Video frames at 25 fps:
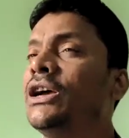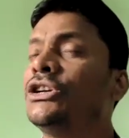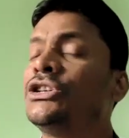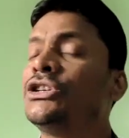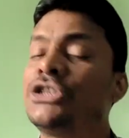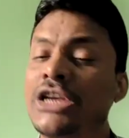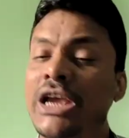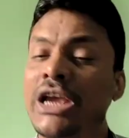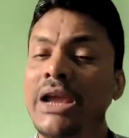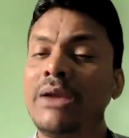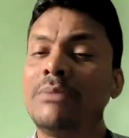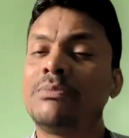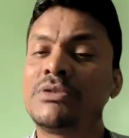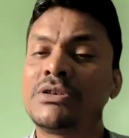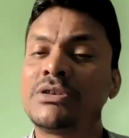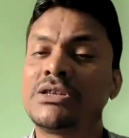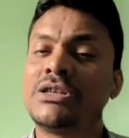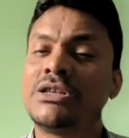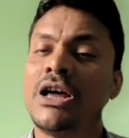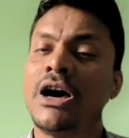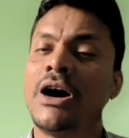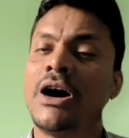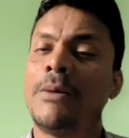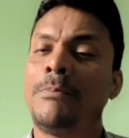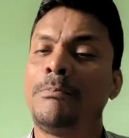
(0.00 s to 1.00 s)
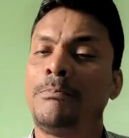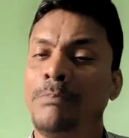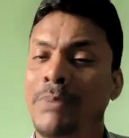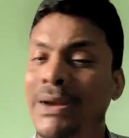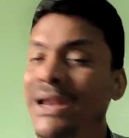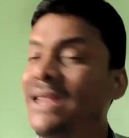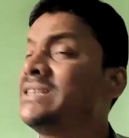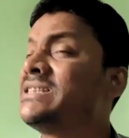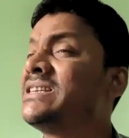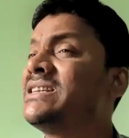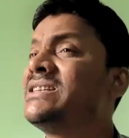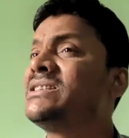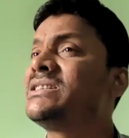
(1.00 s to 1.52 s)
shapes the
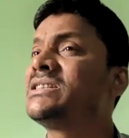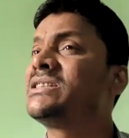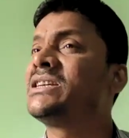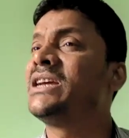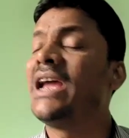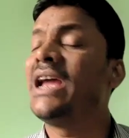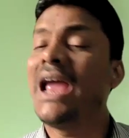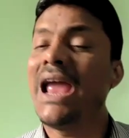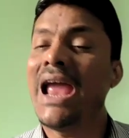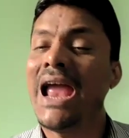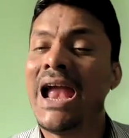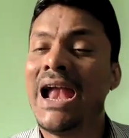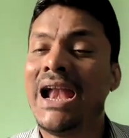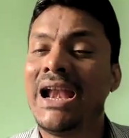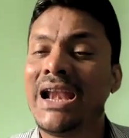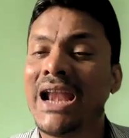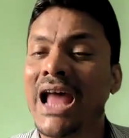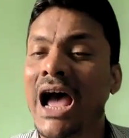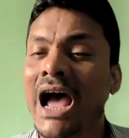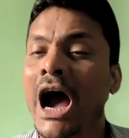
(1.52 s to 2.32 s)
present and